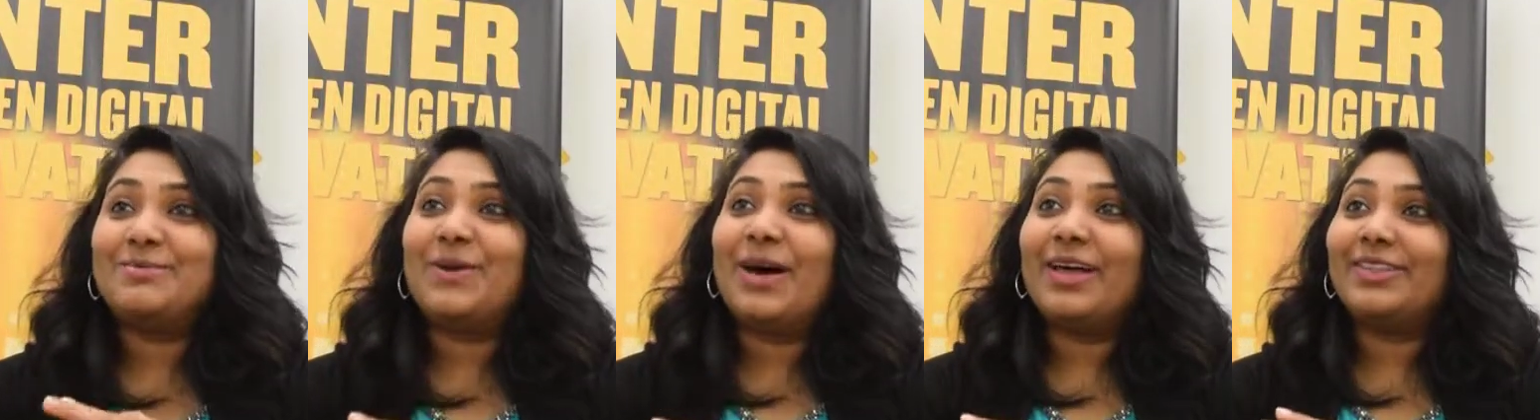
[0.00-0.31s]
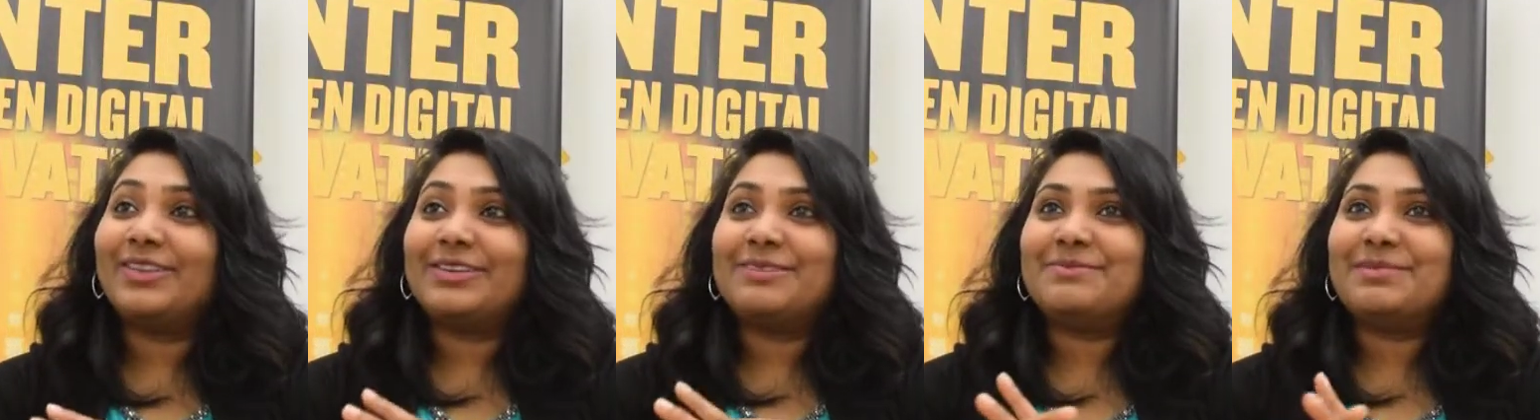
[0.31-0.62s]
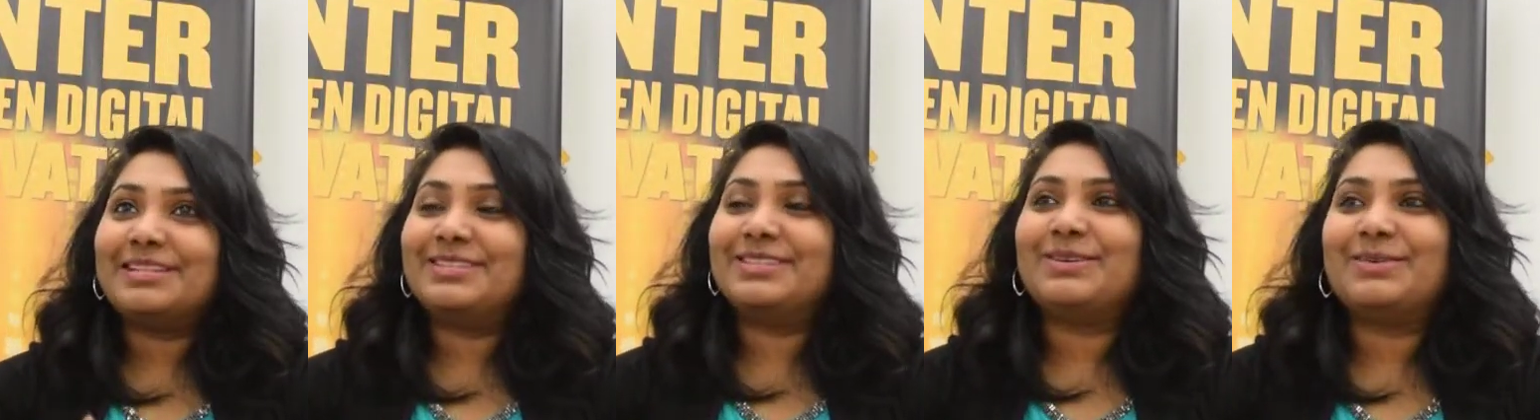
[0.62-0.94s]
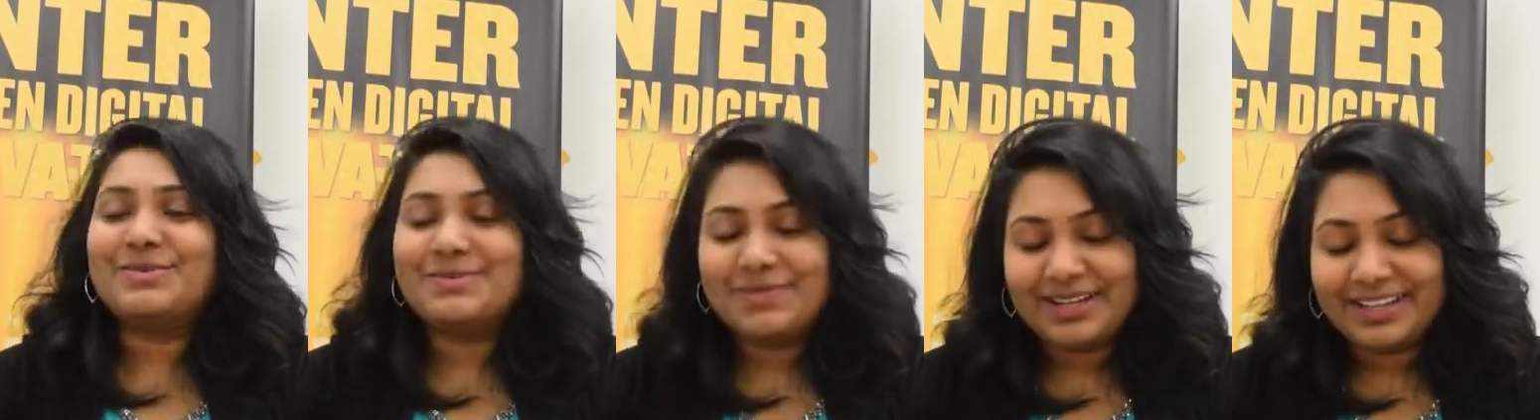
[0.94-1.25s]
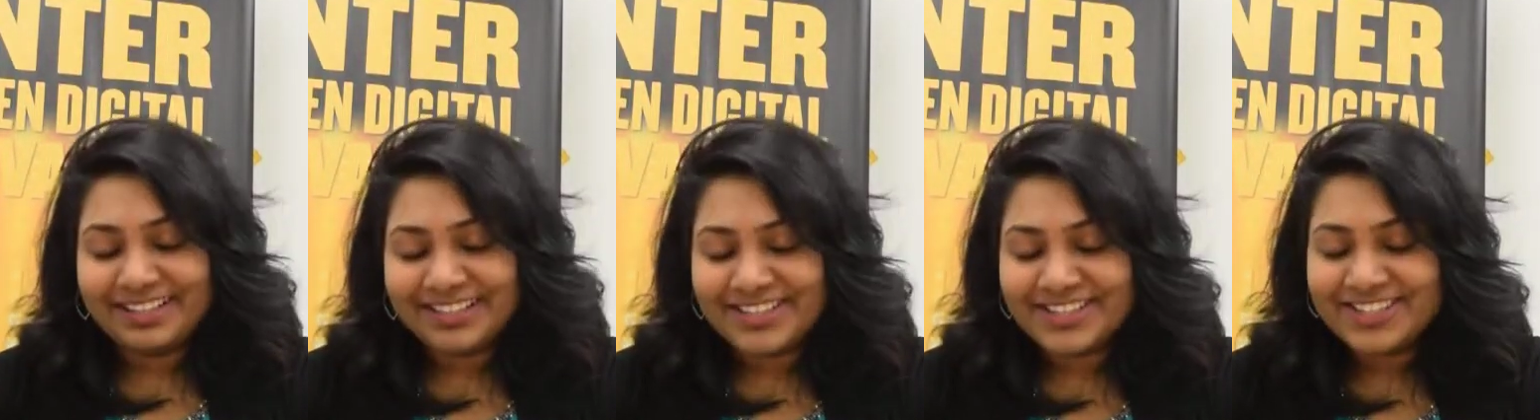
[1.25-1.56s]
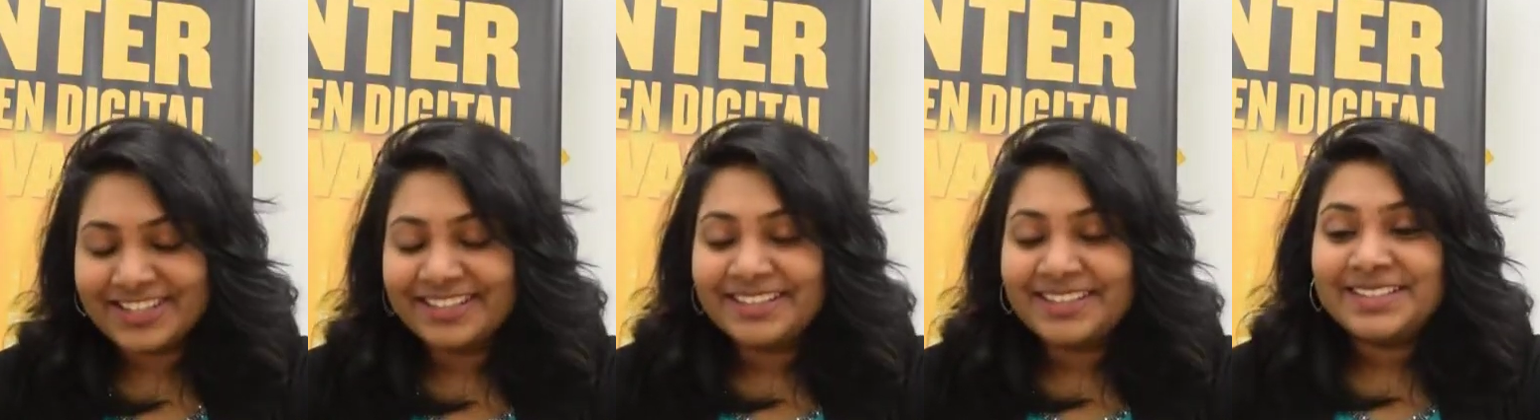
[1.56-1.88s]
bothered me so
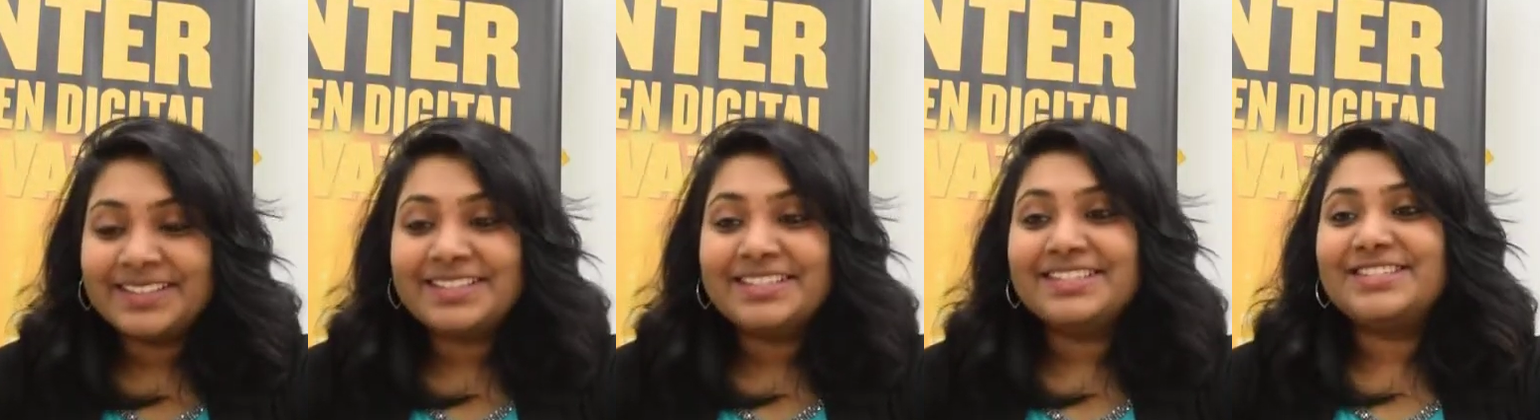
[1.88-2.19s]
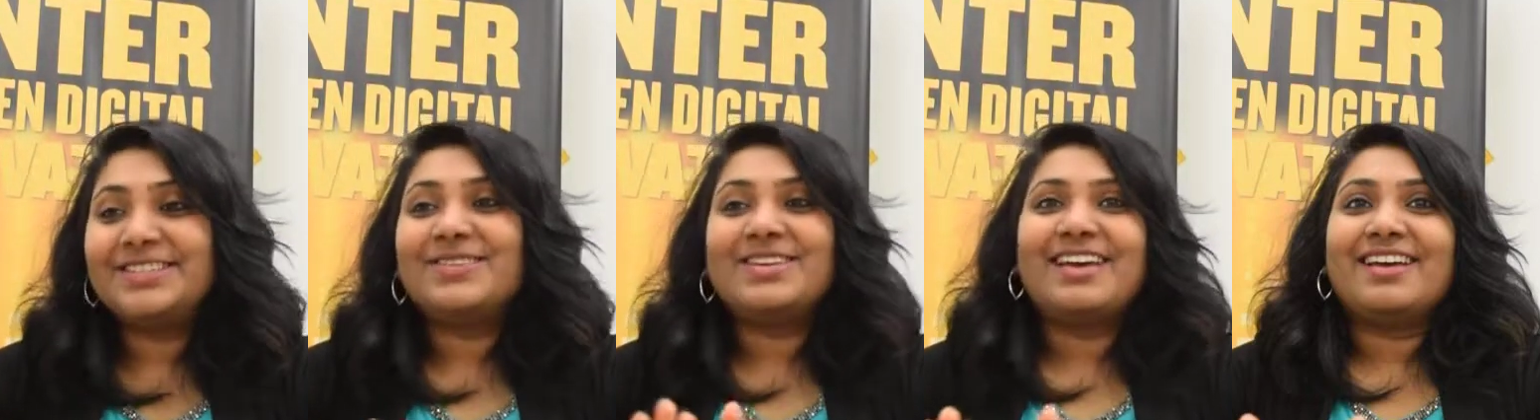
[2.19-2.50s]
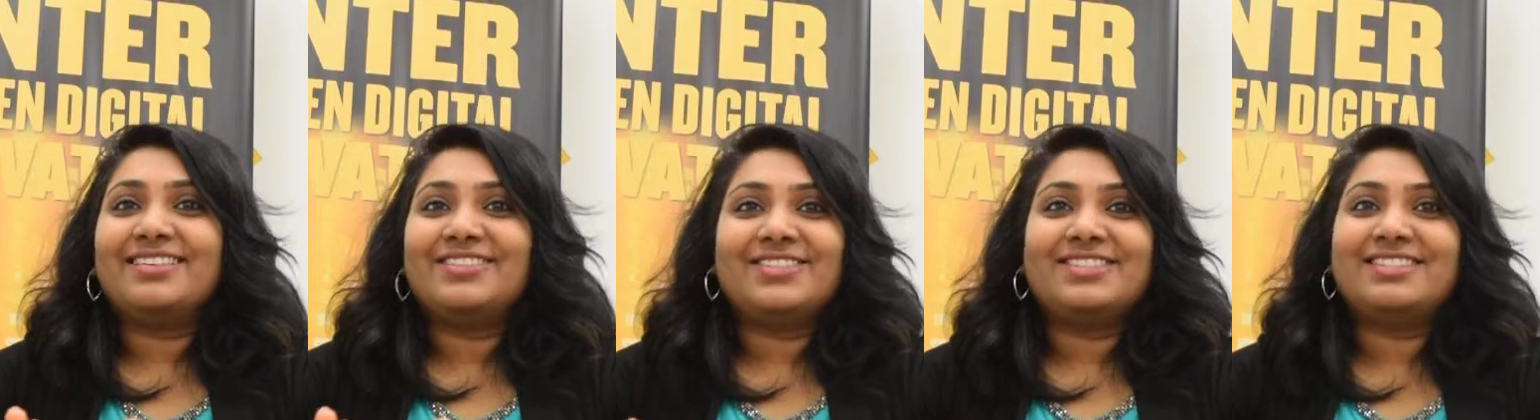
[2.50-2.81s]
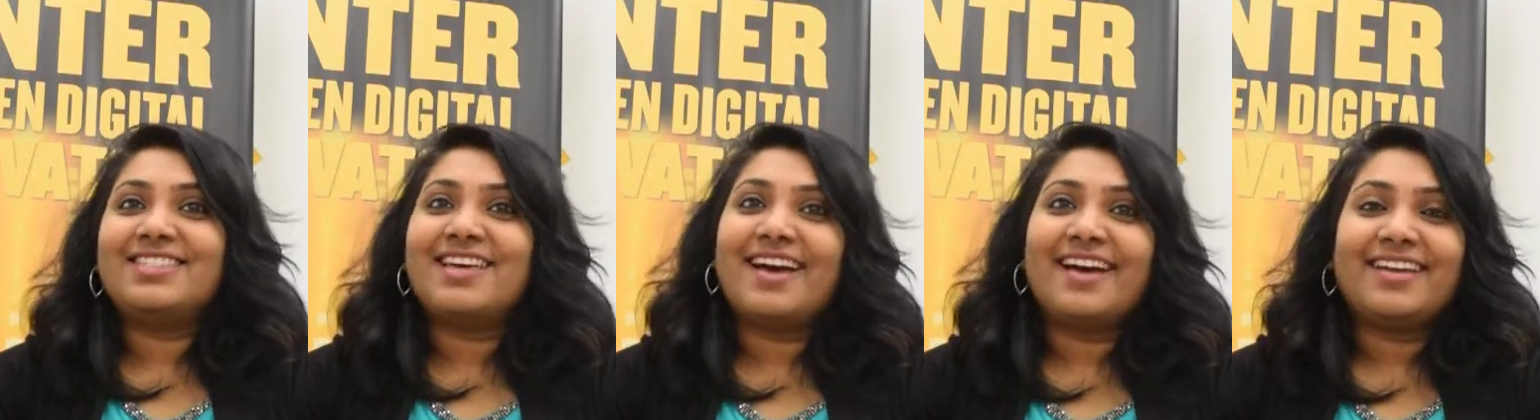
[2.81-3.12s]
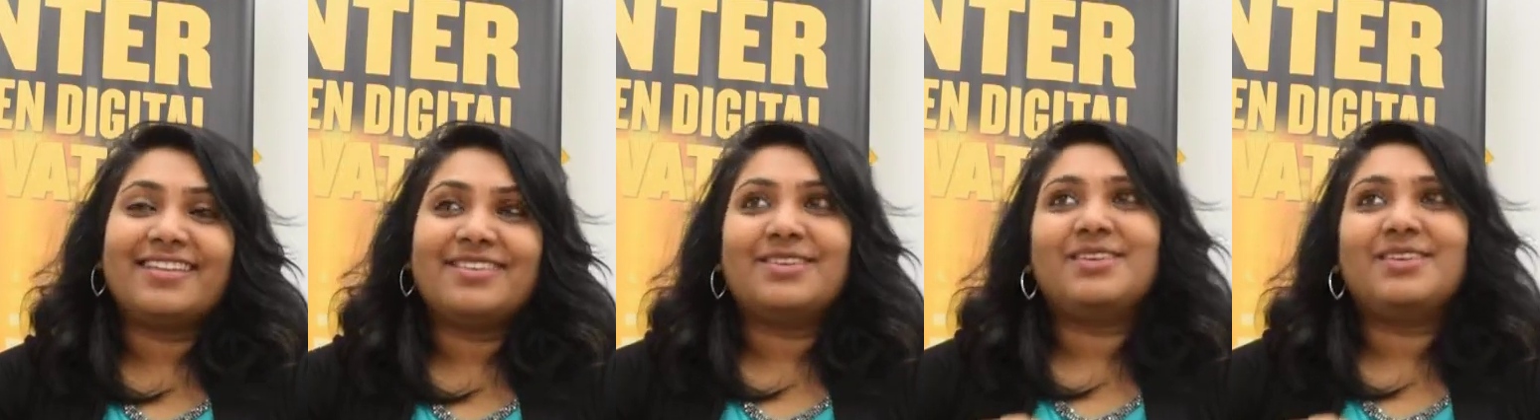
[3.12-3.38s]
much. So yeah, just that.